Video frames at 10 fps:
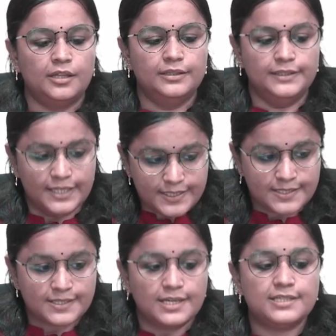
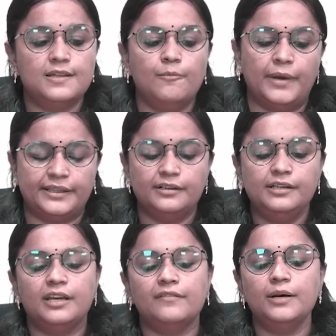This is the method
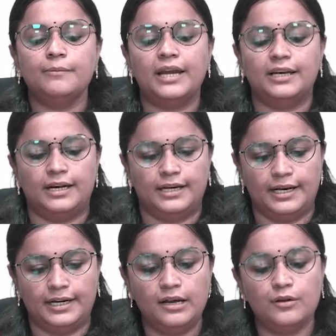given by
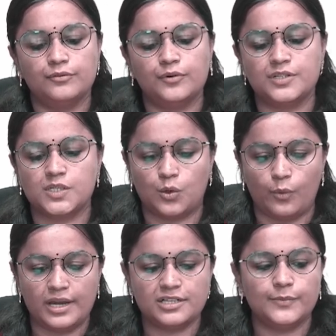Narayana for
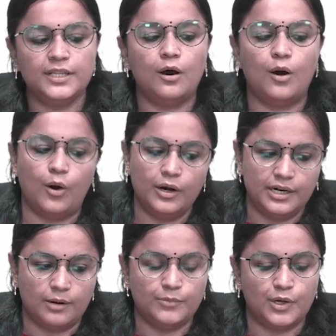squares with odd
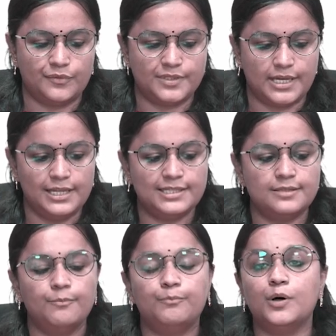number of cells
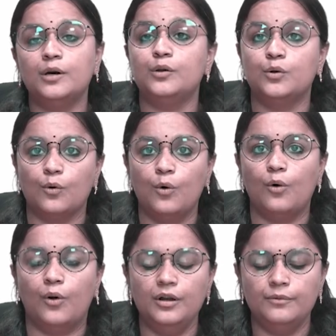per row
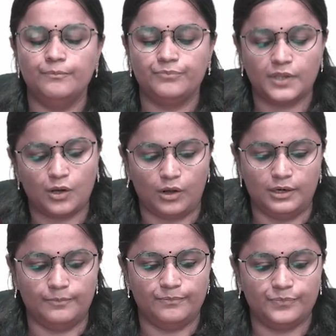or
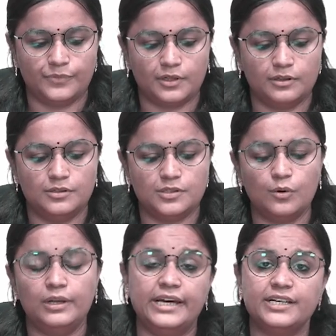column. So,
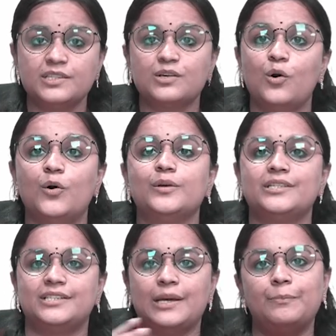let us go
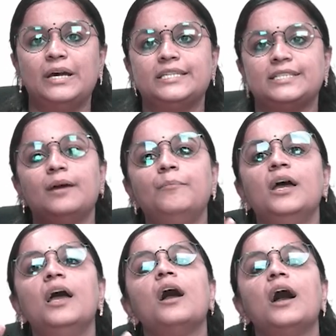step by step
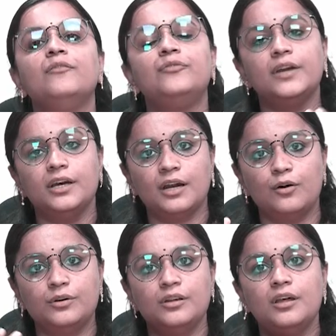and figure
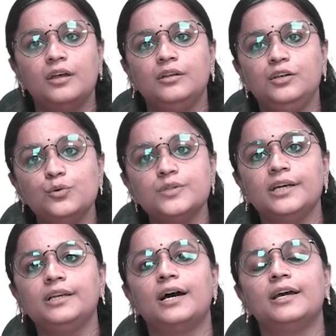out
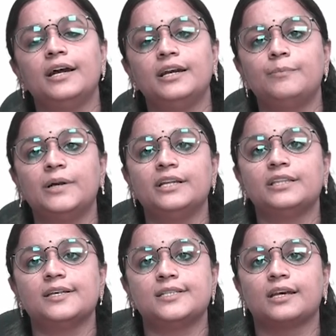using Narayana
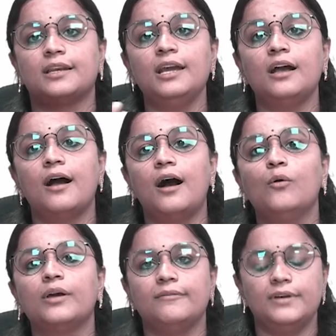Pandita's technique how
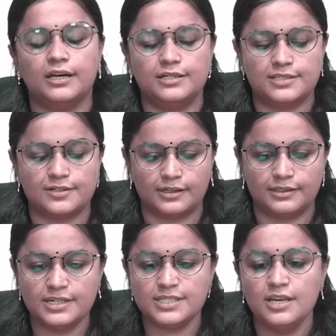can we construct
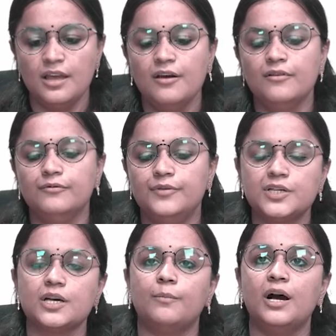this
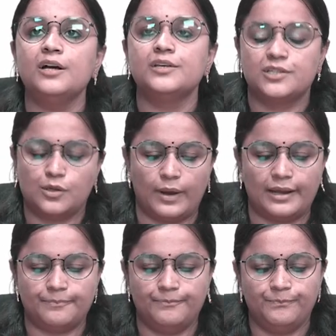Vishama square.
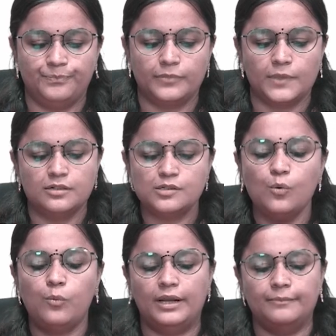So,
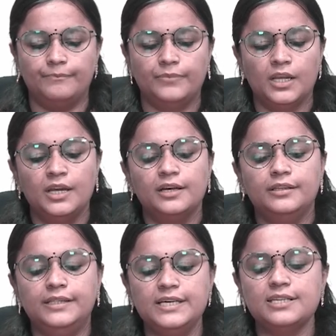1.
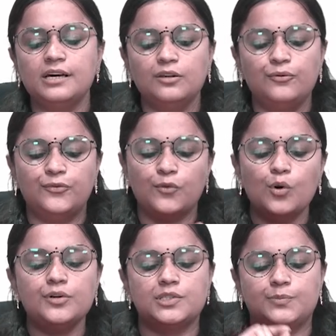These are the
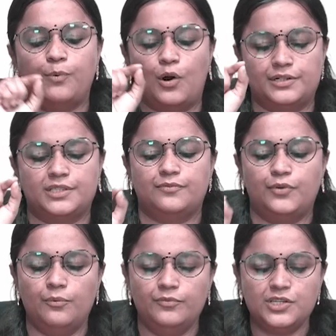4 spots
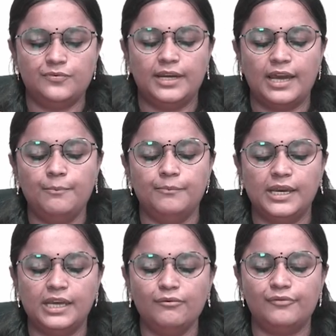from which we can
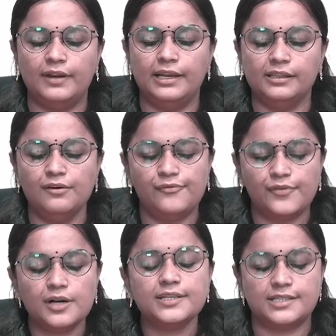begin filling the
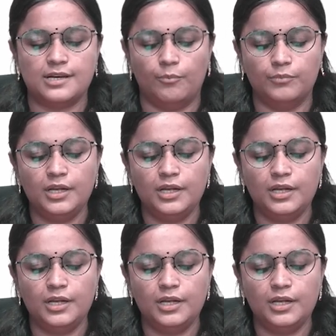first number